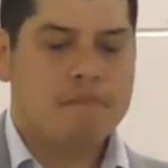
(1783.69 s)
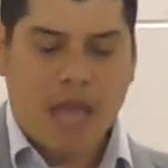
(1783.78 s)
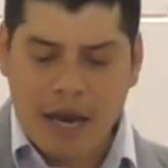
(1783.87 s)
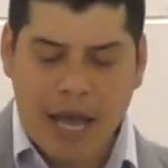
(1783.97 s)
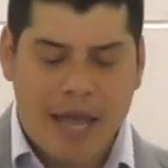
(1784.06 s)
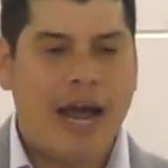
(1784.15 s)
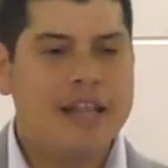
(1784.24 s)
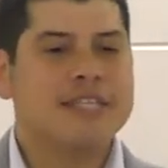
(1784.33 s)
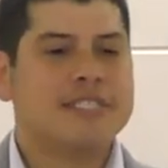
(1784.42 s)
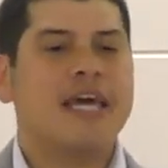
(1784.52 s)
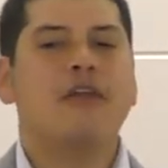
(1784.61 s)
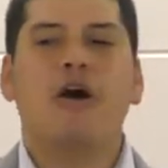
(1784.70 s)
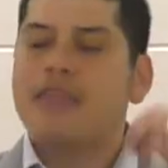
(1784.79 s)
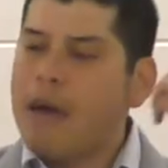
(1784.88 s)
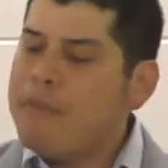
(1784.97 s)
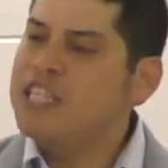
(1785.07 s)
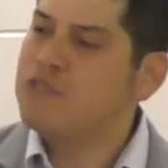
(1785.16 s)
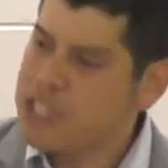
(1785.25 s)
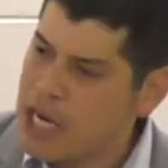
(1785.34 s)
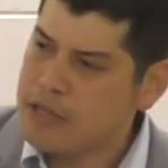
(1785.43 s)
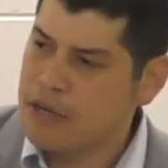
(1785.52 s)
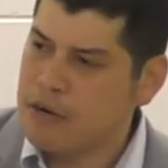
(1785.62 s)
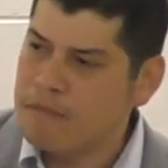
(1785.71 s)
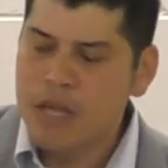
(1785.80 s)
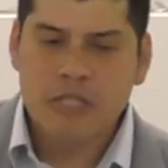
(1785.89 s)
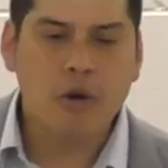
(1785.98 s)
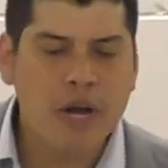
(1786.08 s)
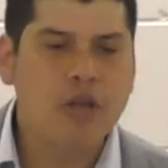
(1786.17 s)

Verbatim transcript: and, and understanding, oh, that means rejected. So when